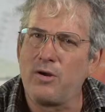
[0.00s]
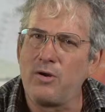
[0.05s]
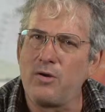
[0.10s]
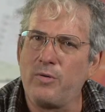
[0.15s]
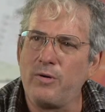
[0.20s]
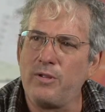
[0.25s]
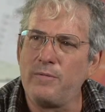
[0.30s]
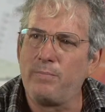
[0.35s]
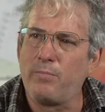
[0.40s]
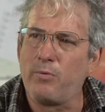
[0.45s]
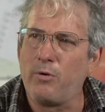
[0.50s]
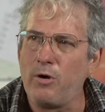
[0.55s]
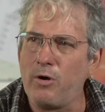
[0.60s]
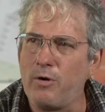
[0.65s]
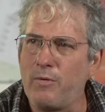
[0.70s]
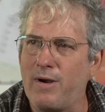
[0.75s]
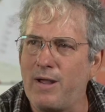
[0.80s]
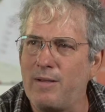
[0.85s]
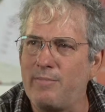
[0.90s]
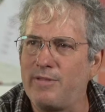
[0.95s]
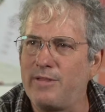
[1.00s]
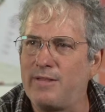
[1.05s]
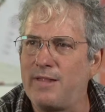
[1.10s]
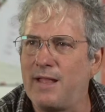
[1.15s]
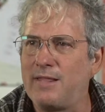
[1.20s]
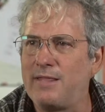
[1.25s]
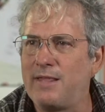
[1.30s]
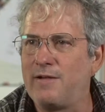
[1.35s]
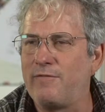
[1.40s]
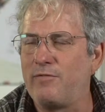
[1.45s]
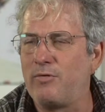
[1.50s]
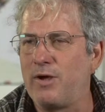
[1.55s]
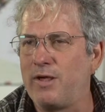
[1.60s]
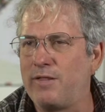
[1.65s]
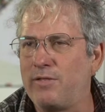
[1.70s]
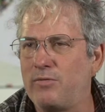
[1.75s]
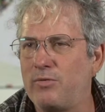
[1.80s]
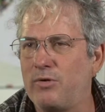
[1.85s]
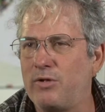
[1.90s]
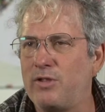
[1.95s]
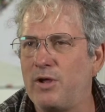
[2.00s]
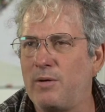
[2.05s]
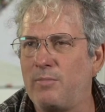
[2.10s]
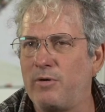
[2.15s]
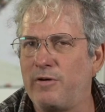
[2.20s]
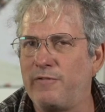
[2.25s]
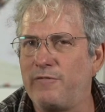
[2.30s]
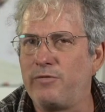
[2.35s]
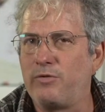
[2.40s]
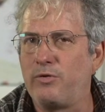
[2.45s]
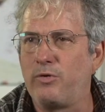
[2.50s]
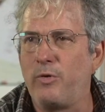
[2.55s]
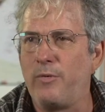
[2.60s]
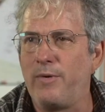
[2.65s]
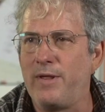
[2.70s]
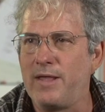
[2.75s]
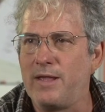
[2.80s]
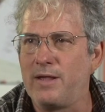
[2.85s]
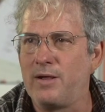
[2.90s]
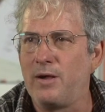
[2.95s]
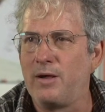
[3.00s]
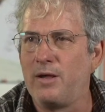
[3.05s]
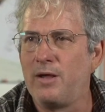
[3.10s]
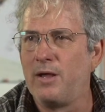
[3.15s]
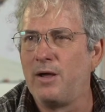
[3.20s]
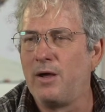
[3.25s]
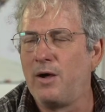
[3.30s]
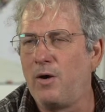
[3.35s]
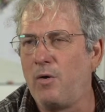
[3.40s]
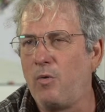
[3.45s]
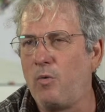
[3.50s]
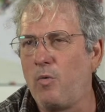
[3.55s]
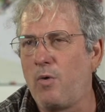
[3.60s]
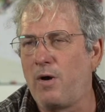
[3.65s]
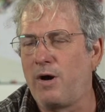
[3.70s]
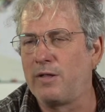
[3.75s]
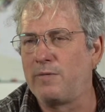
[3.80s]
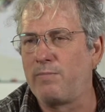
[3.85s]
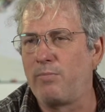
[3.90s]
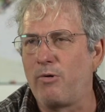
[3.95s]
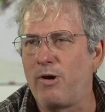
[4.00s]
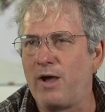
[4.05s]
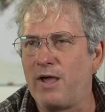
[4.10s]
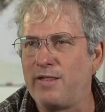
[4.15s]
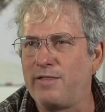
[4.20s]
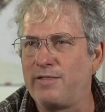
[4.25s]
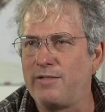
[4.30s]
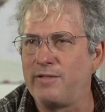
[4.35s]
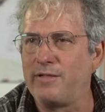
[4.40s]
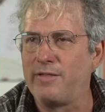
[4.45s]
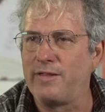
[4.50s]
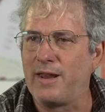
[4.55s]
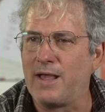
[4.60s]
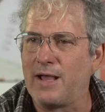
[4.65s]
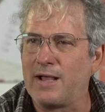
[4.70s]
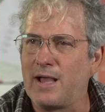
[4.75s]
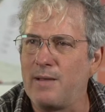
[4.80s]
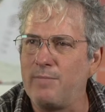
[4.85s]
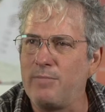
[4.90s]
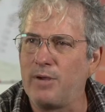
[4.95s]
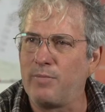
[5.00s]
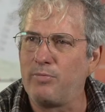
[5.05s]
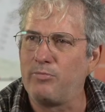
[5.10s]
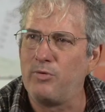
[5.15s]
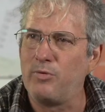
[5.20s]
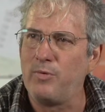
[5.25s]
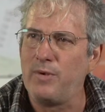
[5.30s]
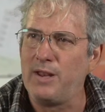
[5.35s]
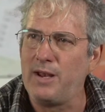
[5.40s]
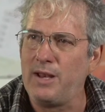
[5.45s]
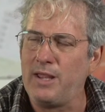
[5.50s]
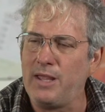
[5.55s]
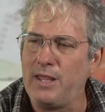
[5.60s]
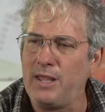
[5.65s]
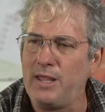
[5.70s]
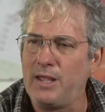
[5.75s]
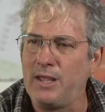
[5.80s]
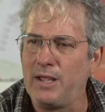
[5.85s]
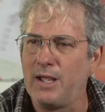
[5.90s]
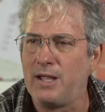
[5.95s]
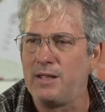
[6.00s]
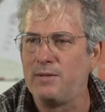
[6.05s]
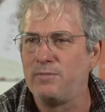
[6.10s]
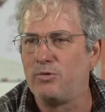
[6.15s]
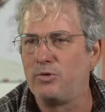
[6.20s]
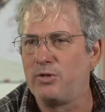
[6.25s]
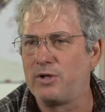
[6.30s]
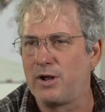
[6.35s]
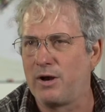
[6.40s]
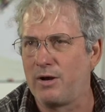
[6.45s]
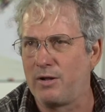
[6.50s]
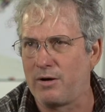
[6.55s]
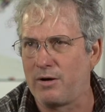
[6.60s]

concurrent programs that gave rise to a number of Turing Award prizes like Amir Pnueli and Edmund